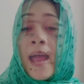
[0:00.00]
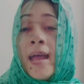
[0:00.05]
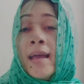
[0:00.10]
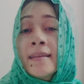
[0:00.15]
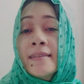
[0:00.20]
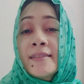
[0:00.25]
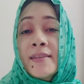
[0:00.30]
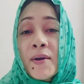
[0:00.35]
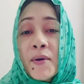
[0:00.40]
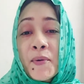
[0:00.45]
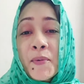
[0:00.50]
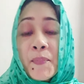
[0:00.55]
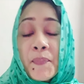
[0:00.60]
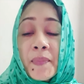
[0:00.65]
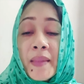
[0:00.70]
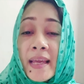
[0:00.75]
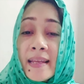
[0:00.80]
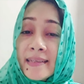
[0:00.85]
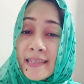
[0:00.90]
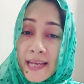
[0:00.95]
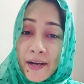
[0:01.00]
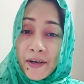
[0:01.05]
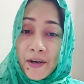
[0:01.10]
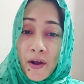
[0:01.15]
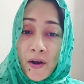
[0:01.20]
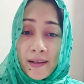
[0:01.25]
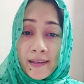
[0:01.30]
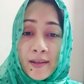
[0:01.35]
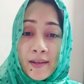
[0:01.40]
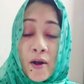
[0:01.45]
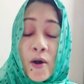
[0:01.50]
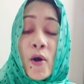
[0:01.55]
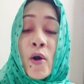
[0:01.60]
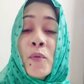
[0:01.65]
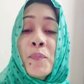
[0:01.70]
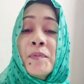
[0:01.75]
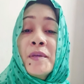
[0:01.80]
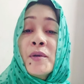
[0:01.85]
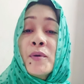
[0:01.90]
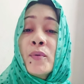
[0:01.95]
So, dear all,
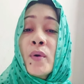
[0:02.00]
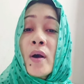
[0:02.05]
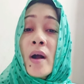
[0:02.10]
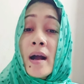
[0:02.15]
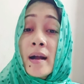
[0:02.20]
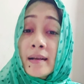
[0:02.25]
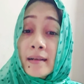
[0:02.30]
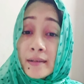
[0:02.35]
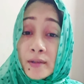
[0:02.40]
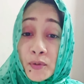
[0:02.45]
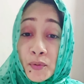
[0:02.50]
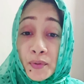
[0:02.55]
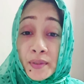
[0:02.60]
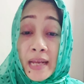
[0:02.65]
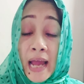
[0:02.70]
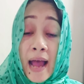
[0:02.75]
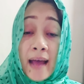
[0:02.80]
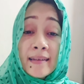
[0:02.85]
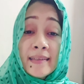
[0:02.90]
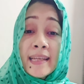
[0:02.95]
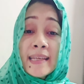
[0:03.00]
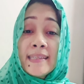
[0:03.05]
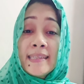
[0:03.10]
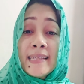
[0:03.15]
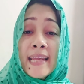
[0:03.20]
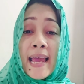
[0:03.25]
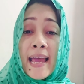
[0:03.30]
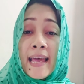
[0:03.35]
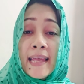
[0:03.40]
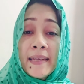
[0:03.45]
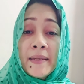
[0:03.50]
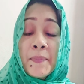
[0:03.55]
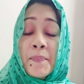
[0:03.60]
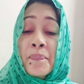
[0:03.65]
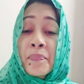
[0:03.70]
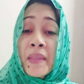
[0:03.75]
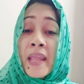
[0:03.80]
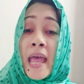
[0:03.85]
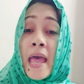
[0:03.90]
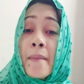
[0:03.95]
hope you could understand
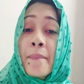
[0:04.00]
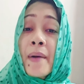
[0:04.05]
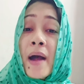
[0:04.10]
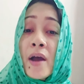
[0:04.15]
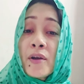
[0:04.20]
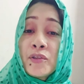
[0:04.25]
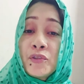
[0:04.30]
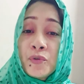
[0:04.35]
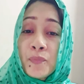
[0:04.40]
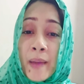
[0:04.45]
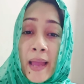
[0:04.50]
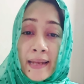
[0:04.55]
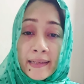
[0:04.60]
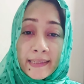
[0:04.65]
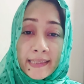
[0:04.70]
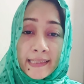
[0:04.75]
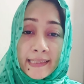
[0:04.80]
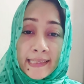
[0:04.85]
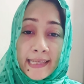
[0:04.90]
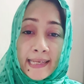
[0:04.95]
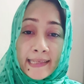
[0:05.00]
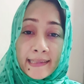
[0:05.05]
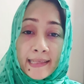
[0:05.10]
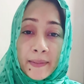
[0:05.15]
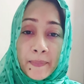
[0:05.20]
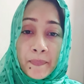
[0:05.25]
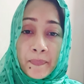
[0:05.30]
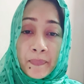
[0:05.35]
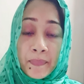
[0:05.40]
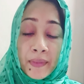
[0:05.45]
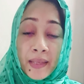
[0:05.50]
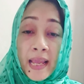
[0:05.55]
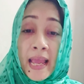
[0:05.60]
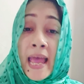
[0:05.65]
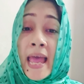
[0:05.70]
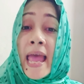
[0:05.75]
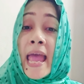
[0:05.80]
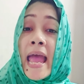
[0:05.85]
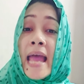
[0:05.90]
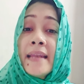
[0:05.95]
about Romanticism
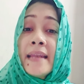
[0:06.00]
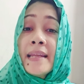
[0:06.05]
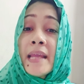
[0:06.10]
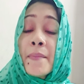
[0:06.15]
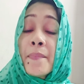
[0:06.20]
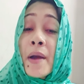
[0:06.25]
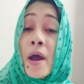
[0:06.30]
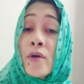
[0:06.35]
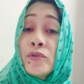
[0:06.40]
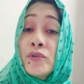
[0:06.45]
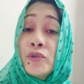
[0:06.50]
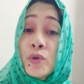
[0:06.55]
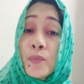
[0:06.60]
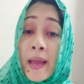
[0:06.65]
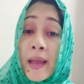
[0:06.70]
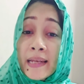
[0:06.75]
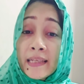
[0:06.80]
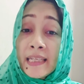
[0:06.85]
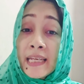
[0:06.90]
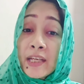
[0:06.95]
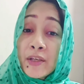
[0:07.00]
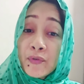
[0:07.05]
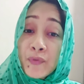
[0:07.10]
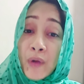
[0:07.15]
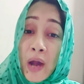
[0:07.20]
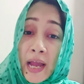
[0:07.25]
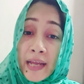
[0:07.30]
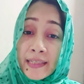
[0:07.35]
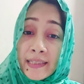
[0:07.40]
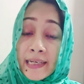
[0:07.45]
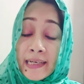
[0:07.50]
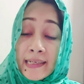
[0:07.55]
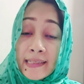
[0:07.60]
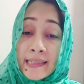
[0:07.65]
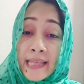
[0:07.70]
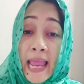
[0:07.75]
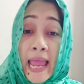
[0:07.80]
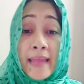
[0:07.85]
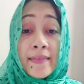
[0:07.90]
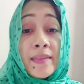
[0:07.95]
and about Romantic writers
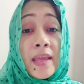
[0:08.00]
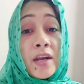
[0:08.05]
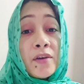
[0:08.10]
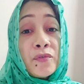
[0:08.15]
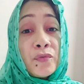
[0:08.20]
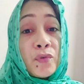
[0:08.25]
and their